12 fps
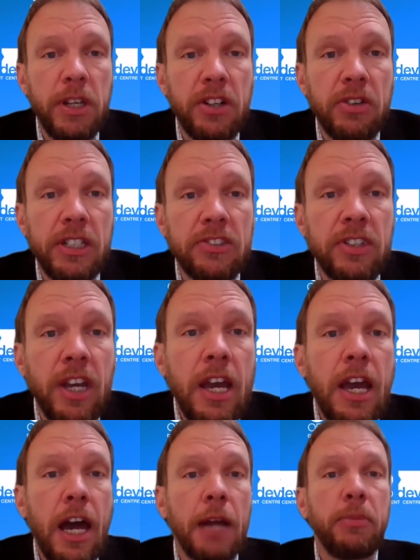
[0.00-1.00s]

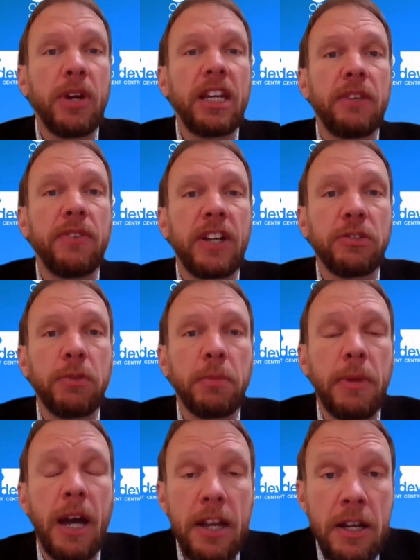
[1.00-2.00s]
intermediaries, and bring
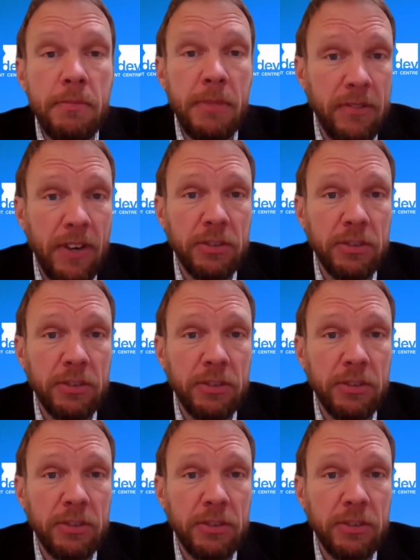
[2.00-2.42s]
investment